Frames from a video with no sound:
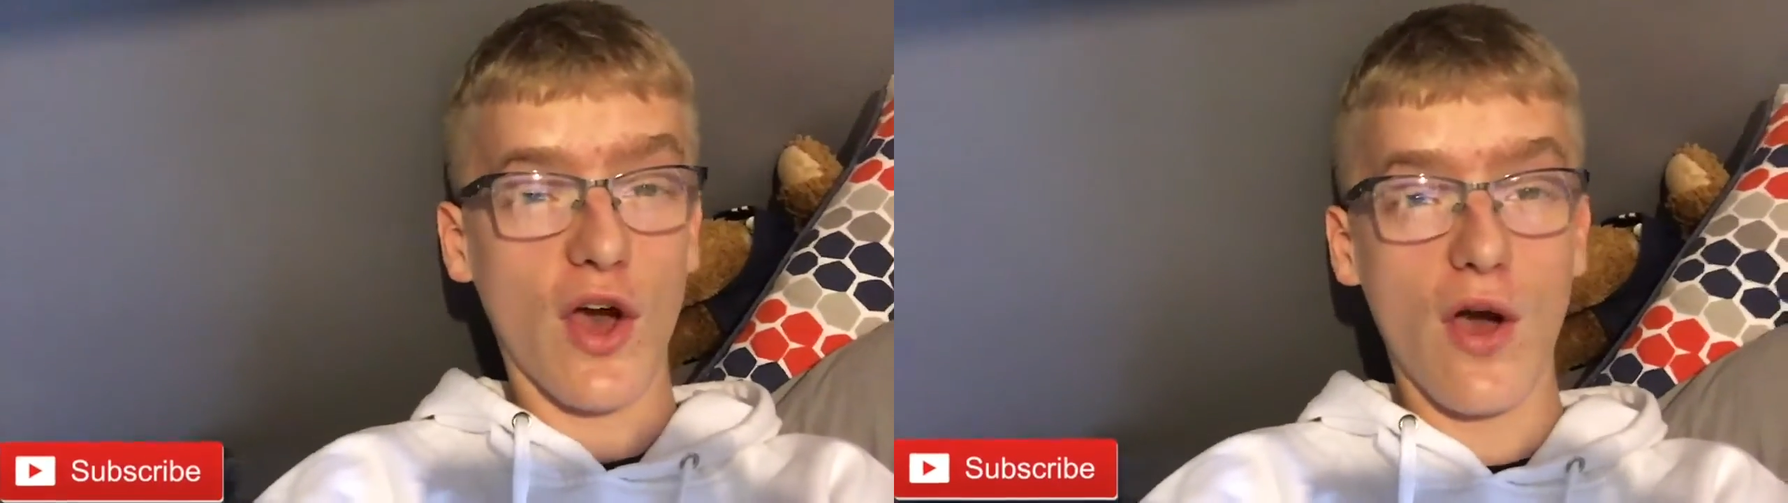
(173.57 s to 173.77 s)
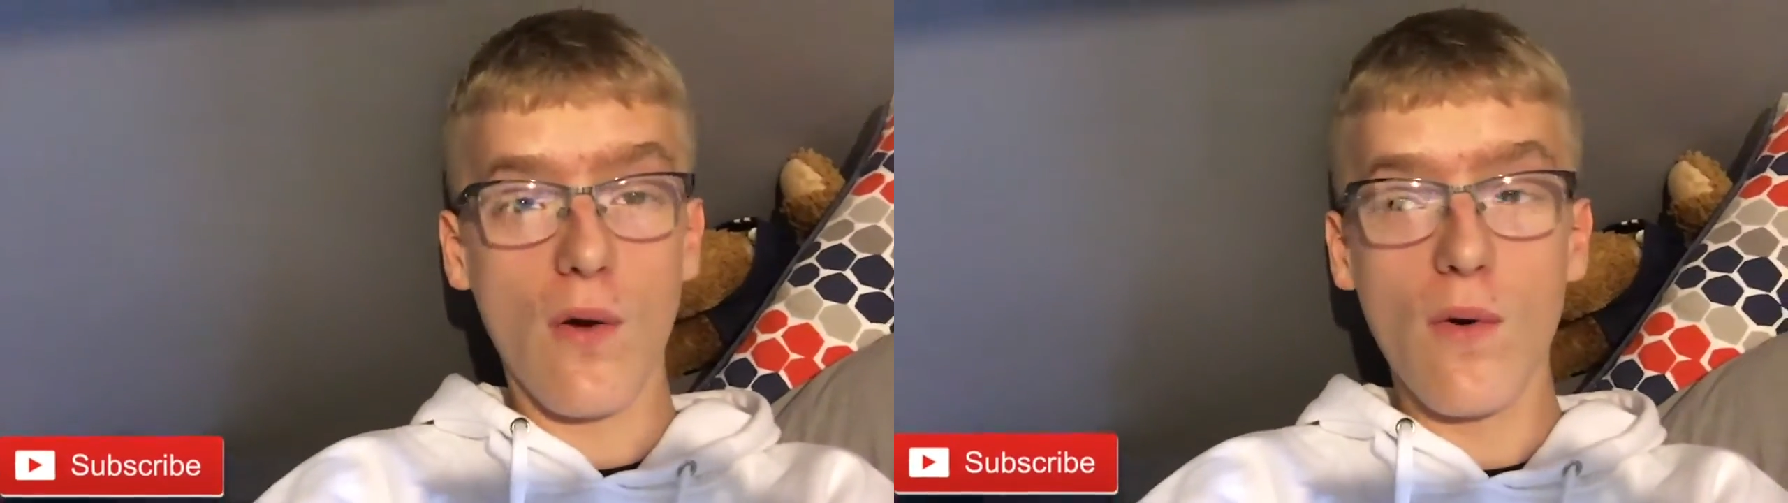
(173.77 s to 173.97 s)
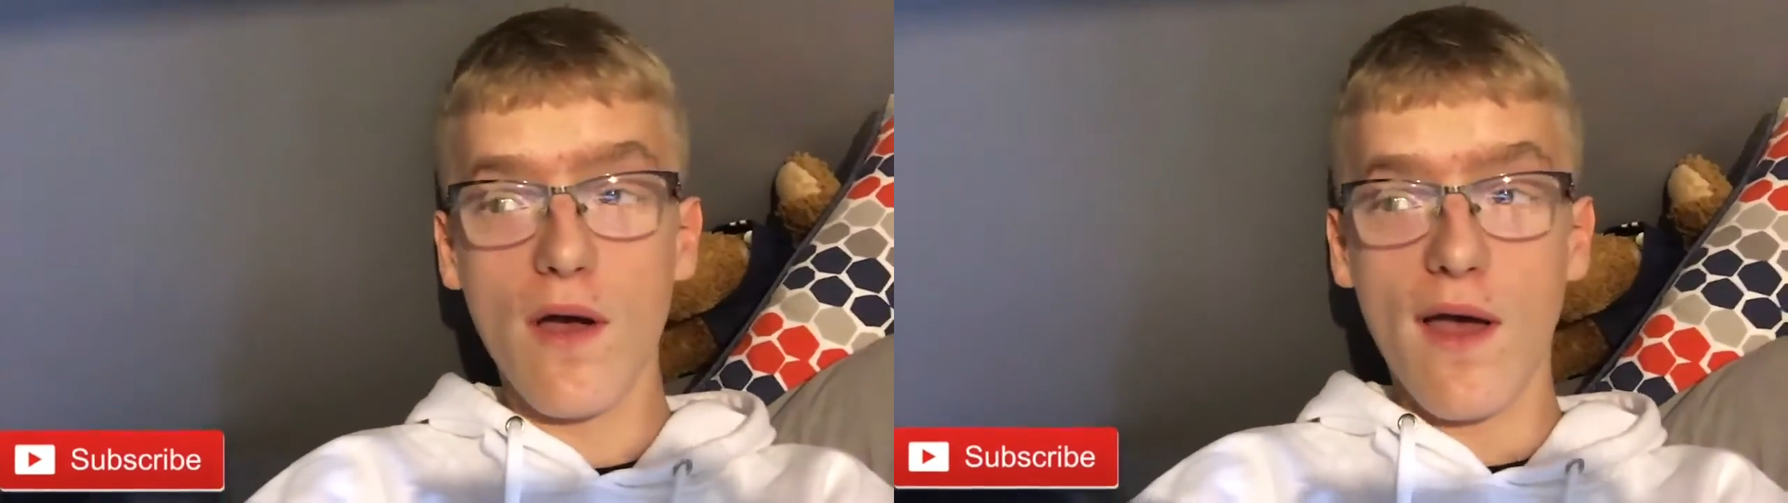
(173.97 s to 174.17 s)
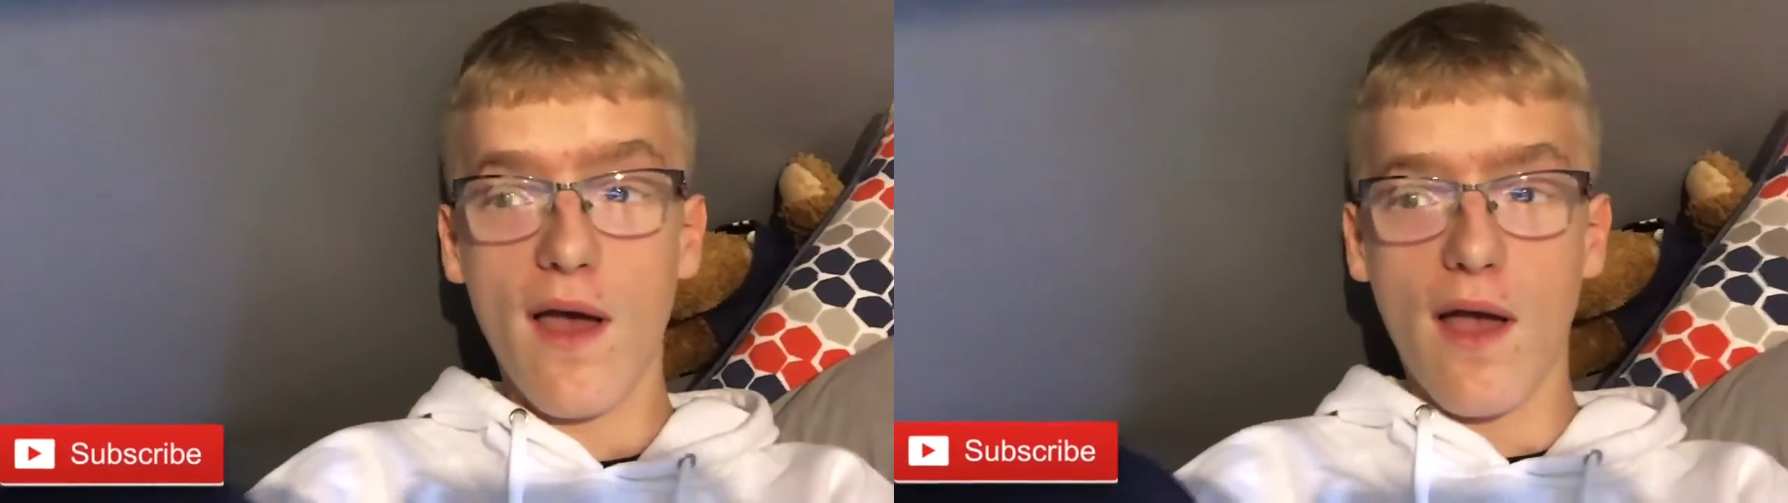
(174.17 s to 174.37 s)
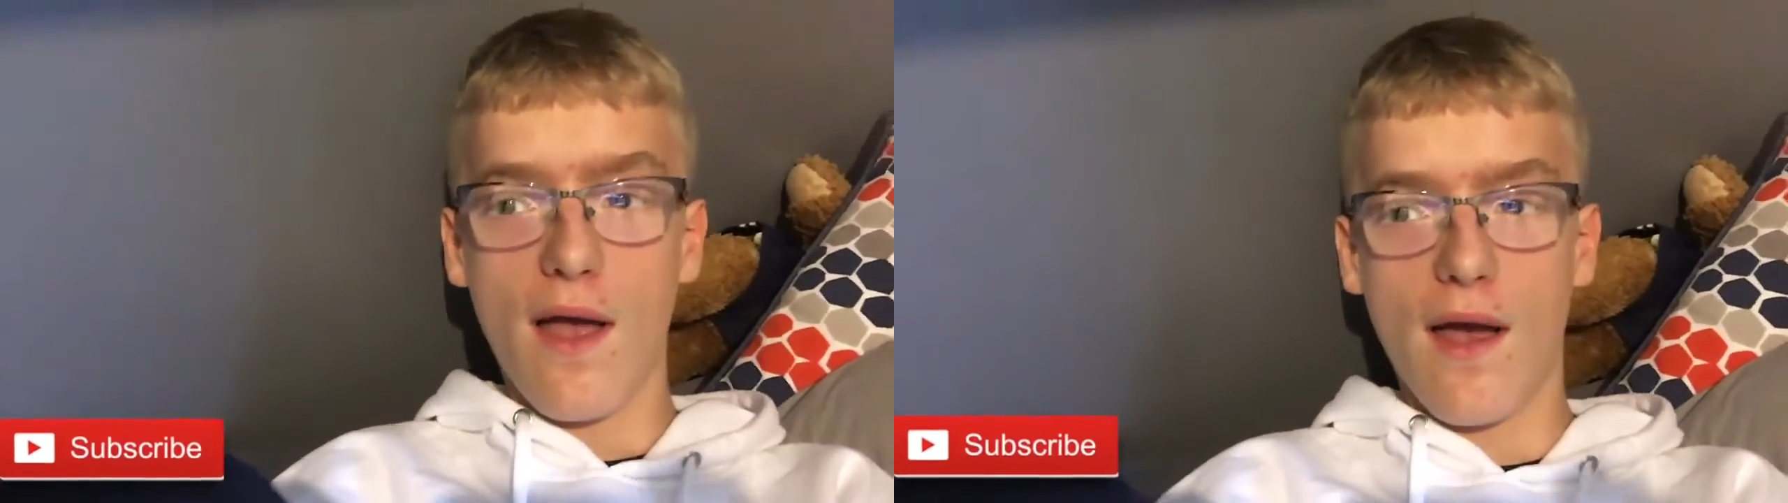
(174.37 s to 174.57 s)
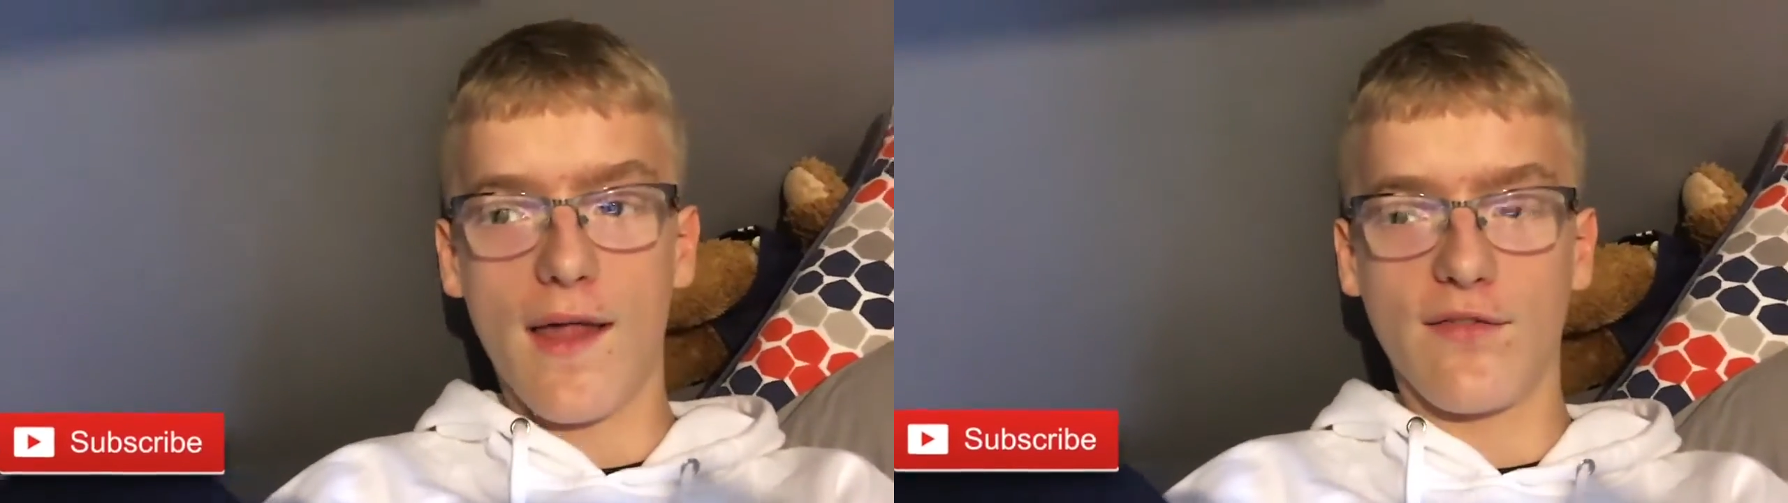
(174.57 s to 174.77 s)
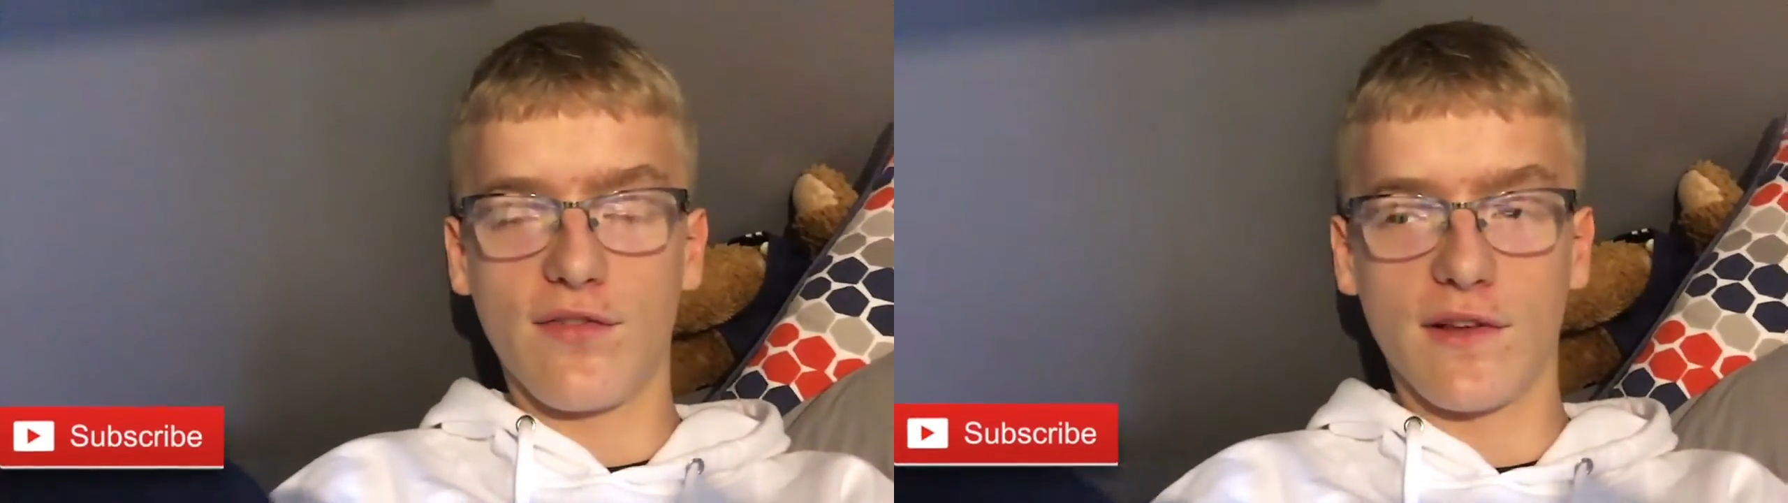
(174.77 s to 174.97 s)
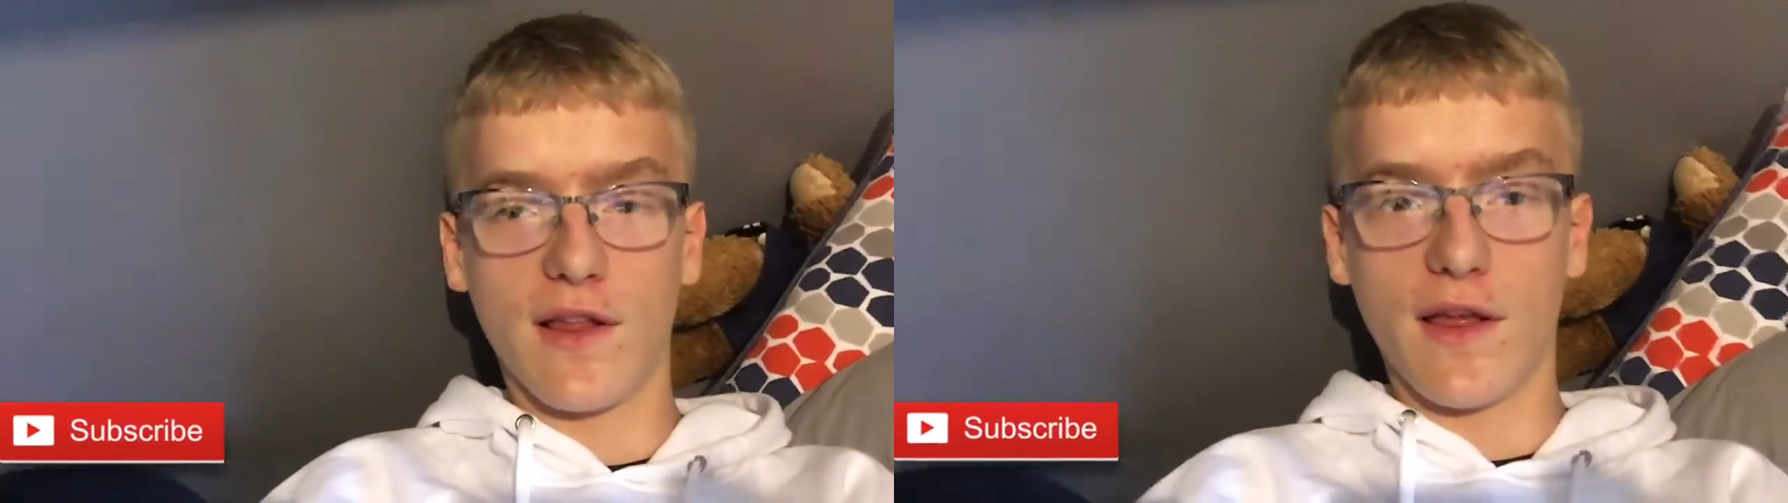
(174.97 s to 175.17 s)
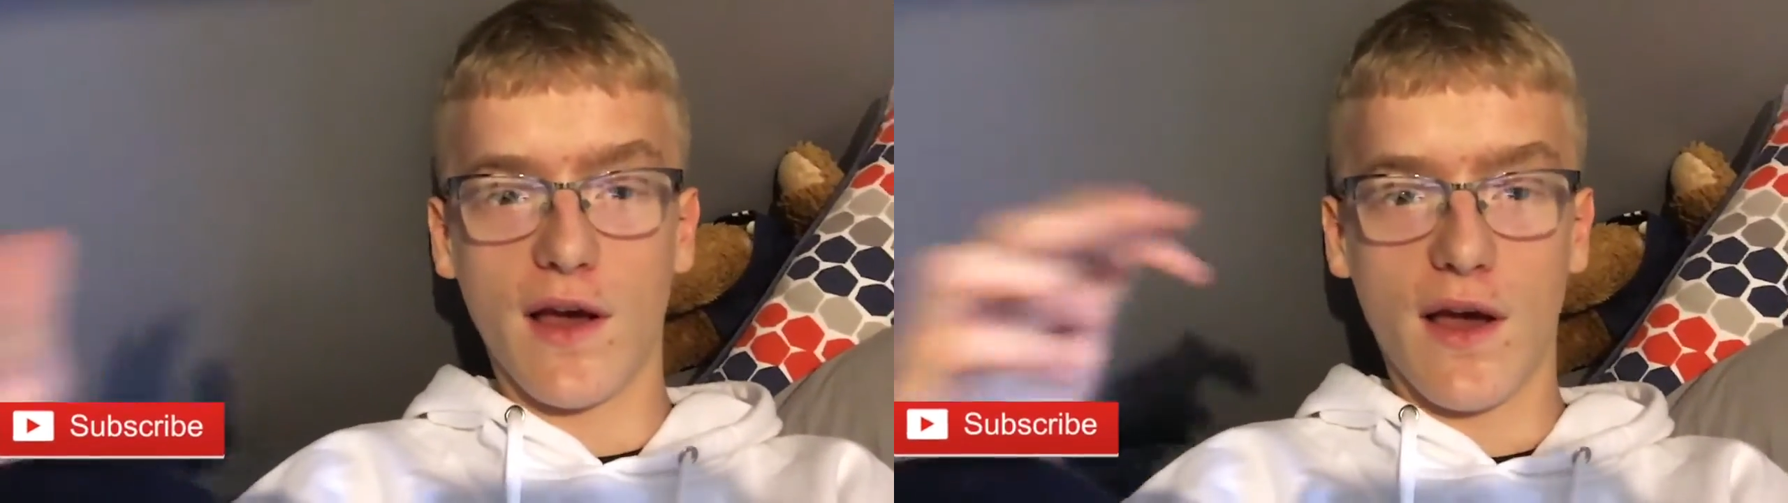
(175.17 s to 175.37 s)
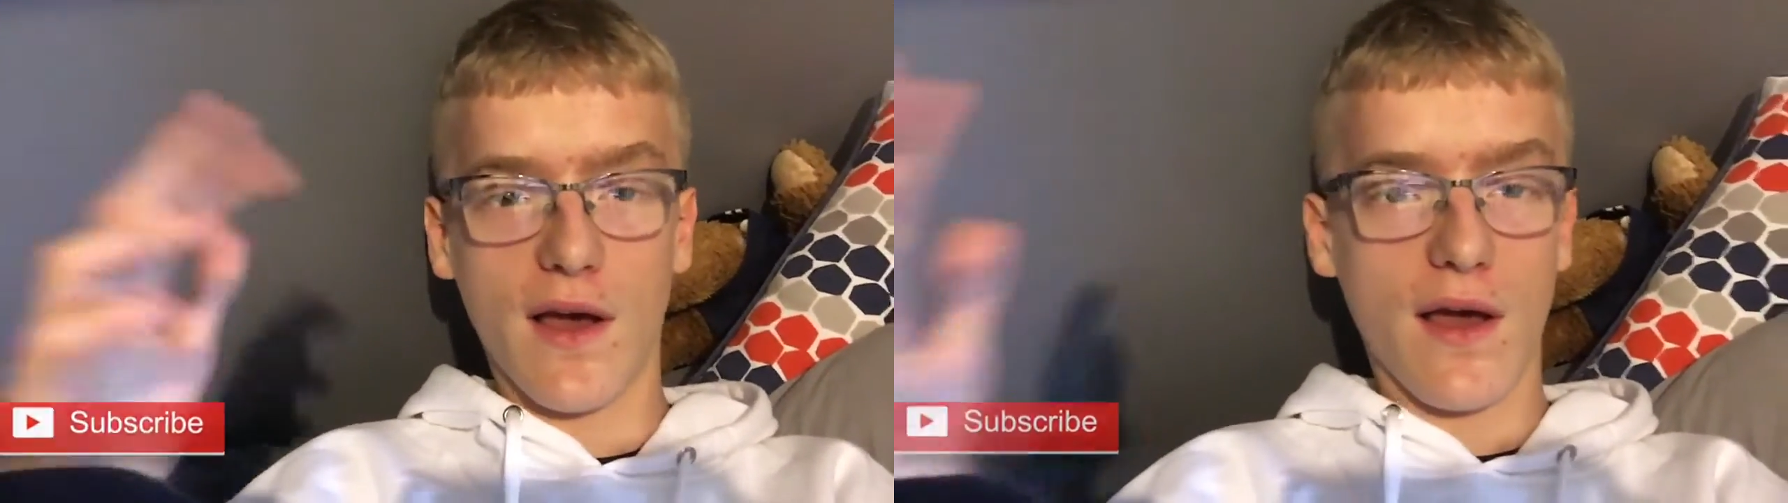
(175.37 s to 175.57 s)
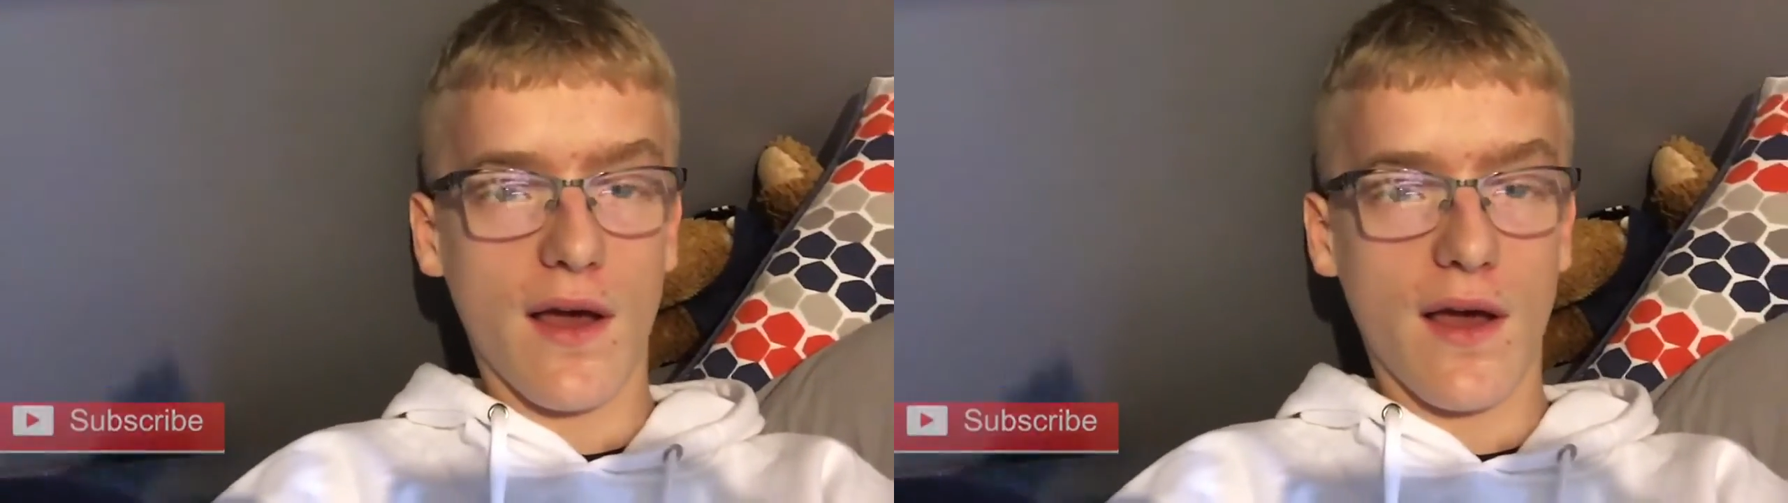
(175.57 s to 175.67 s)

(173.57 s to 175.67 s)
hoe and everything like that.